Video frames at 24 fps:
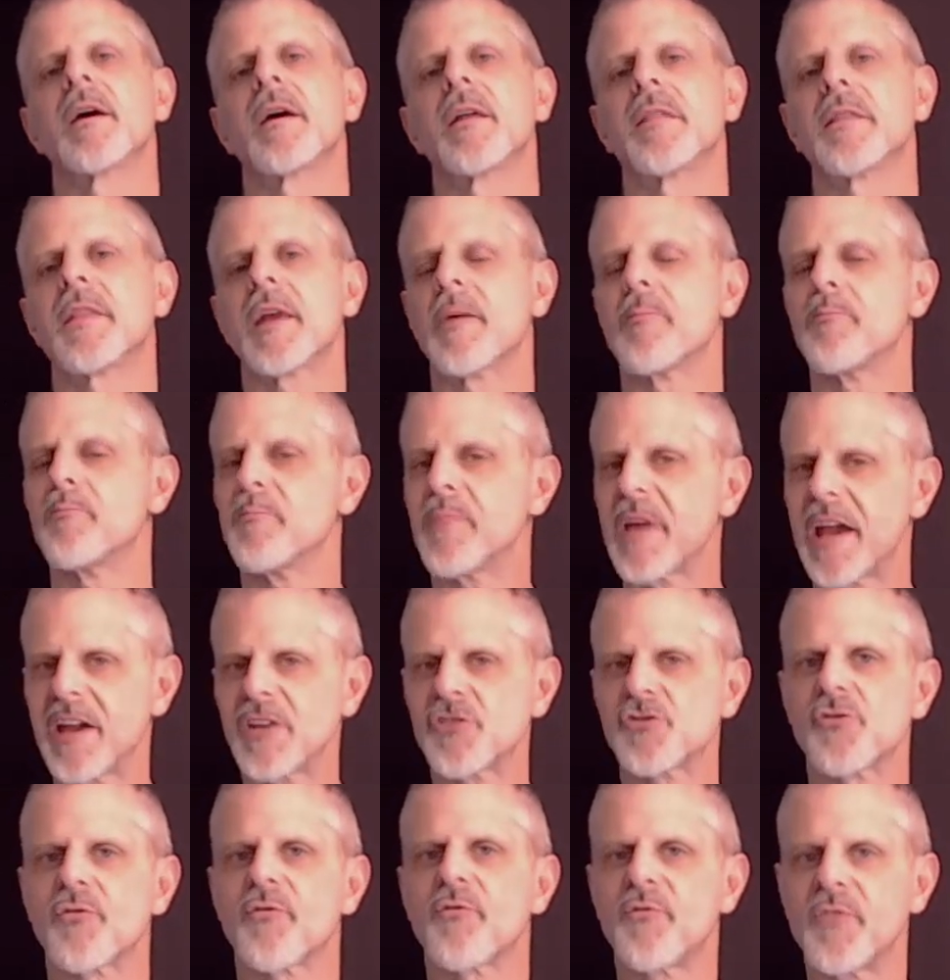that
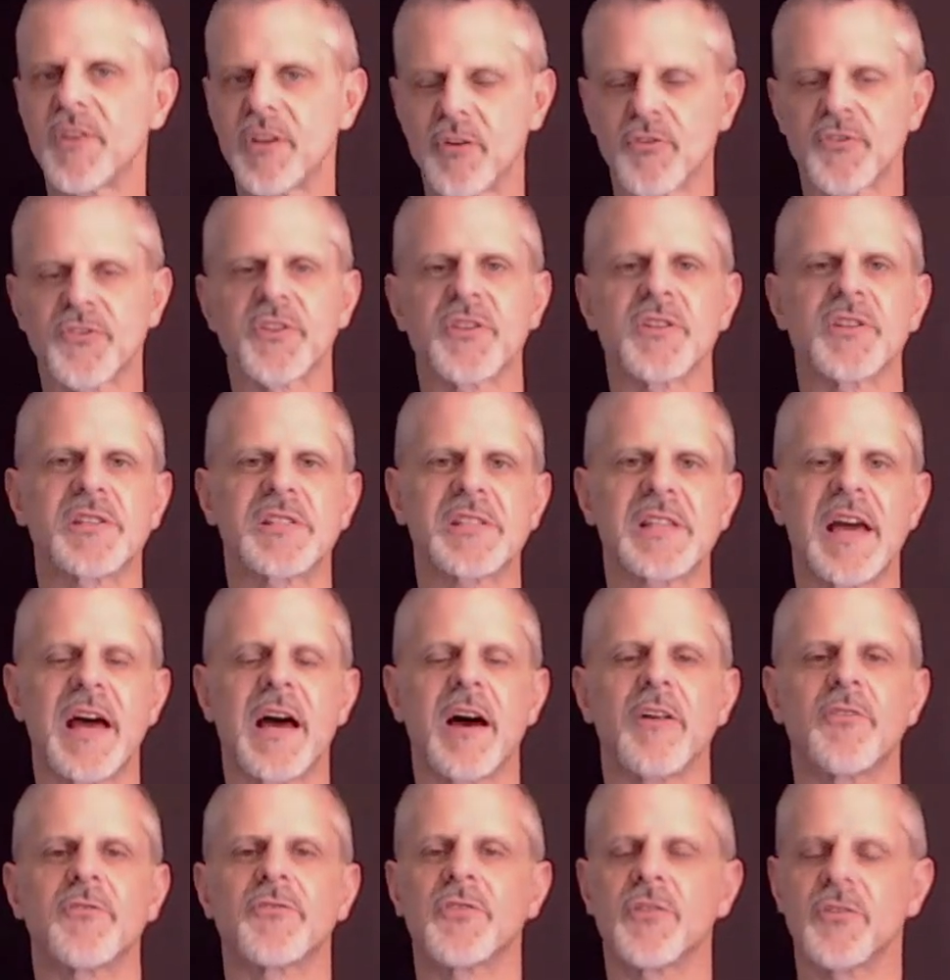major feel to the
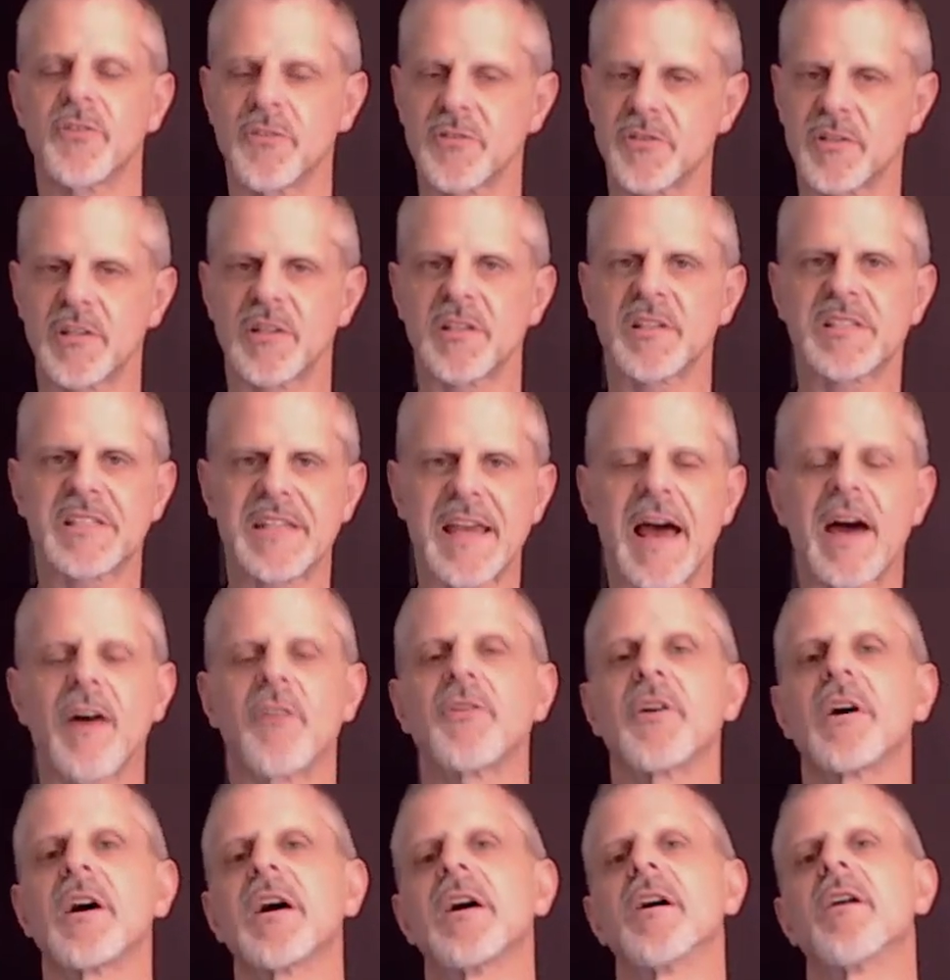sound, to the
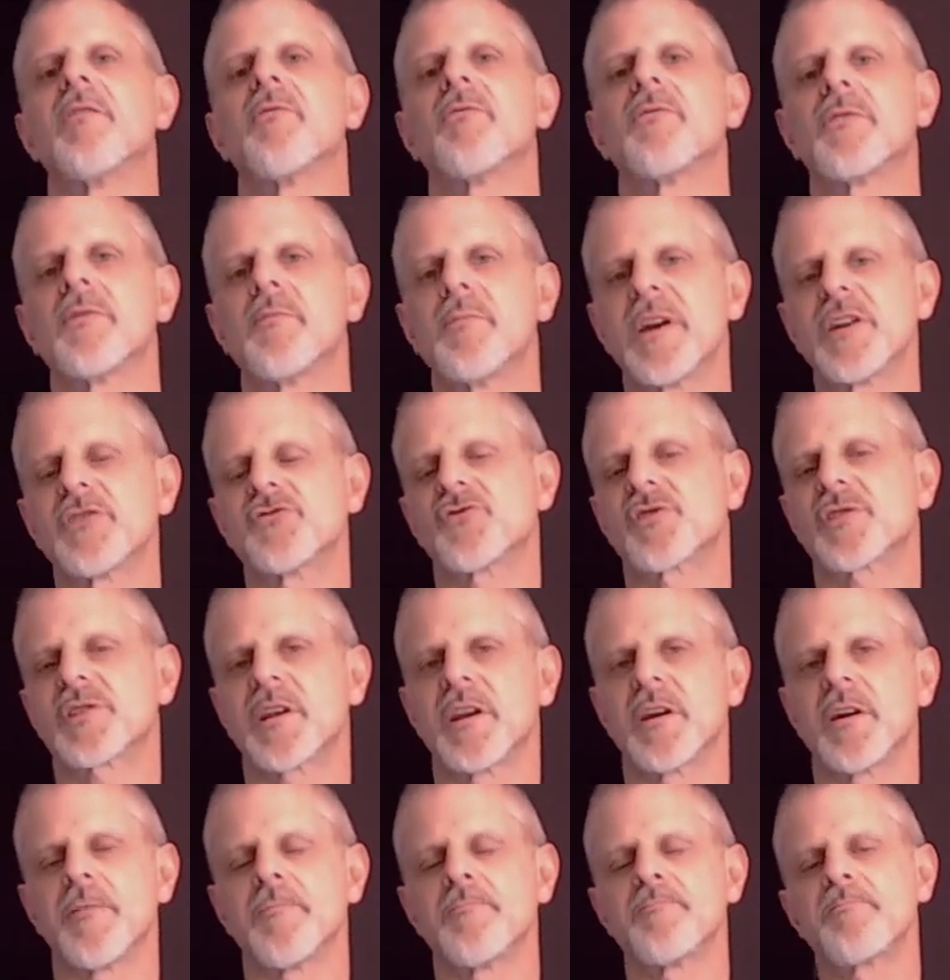sound of the major
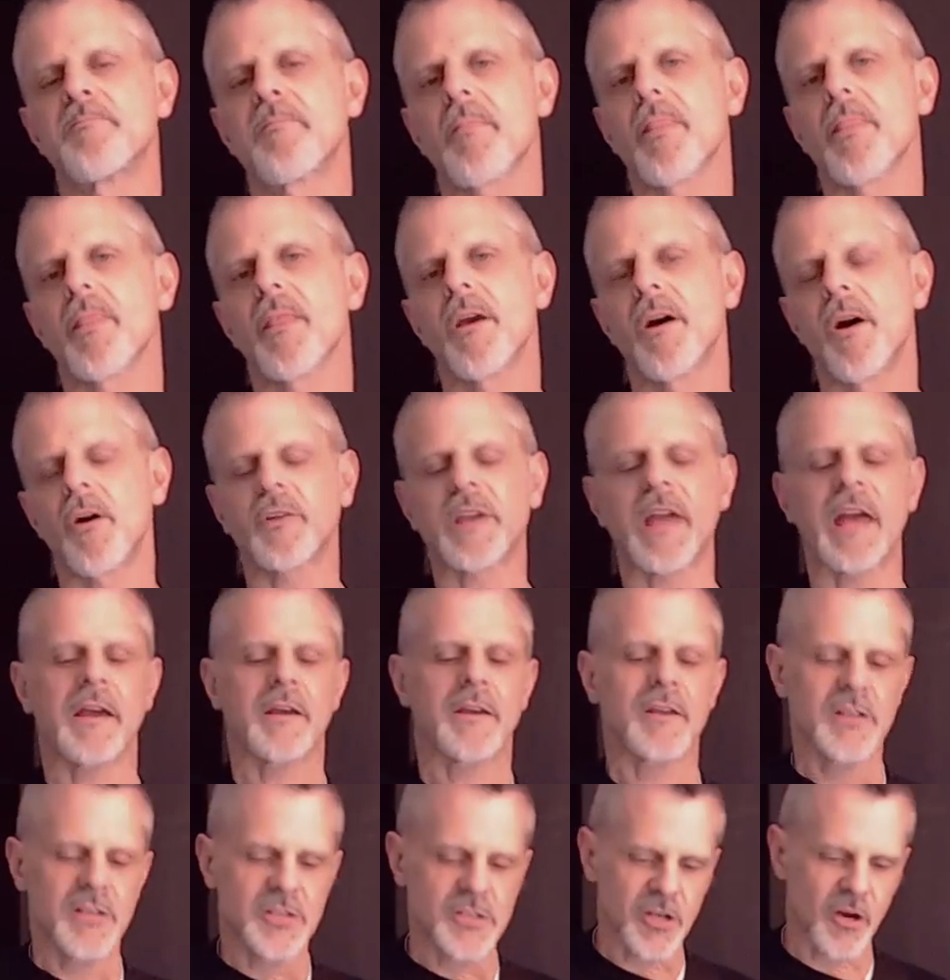scale. Okay,
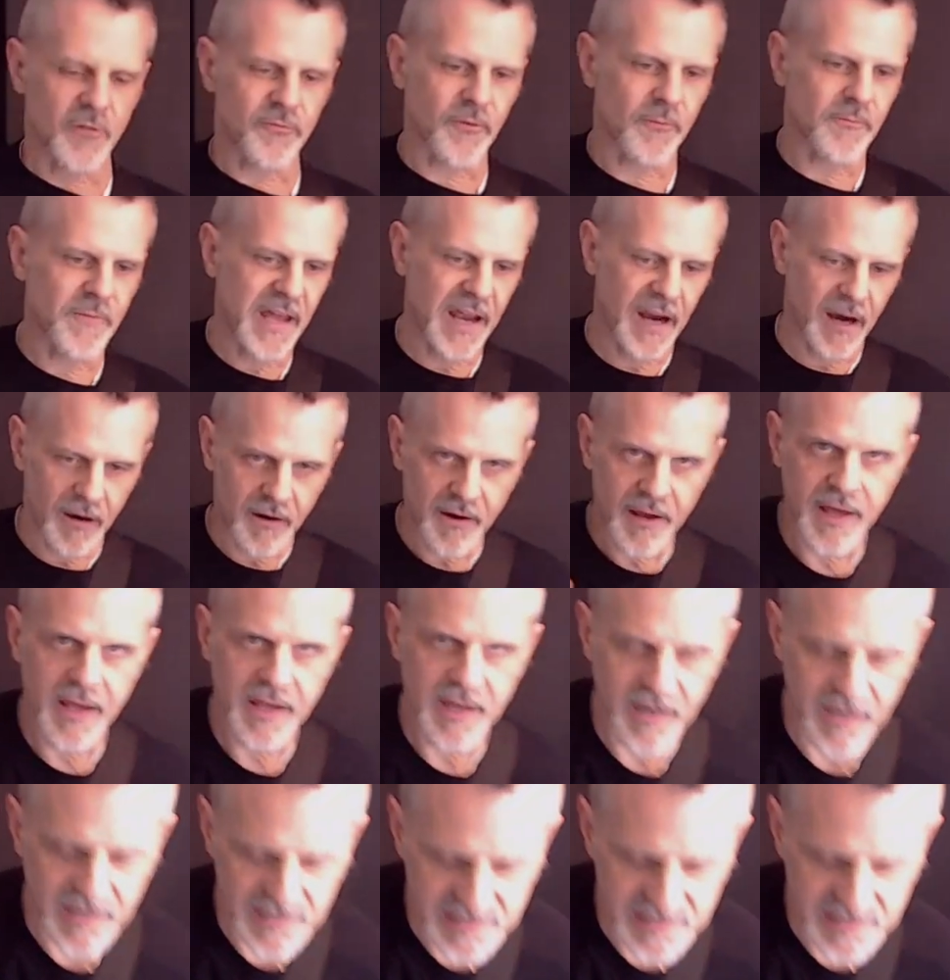so from there, hang on a